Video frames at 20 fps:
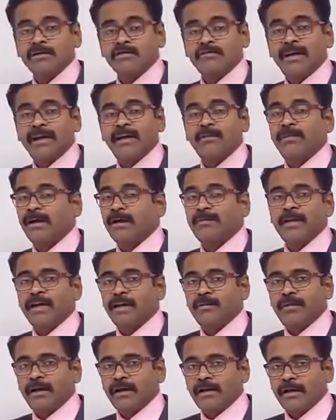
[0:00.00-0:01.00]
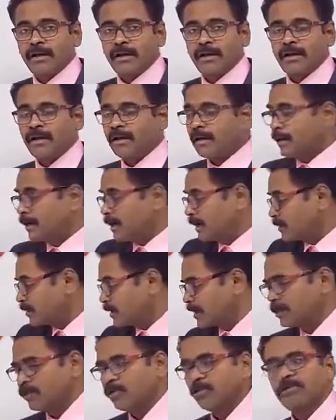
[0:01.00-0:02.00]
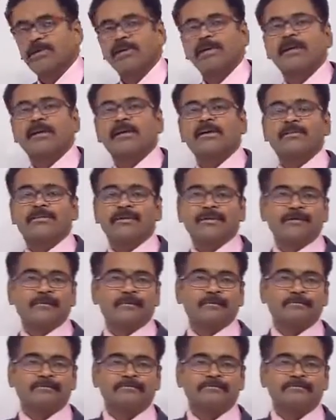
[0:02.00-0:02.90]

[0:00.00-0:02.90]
Why permanent buckling? It is in neutral equilibrium.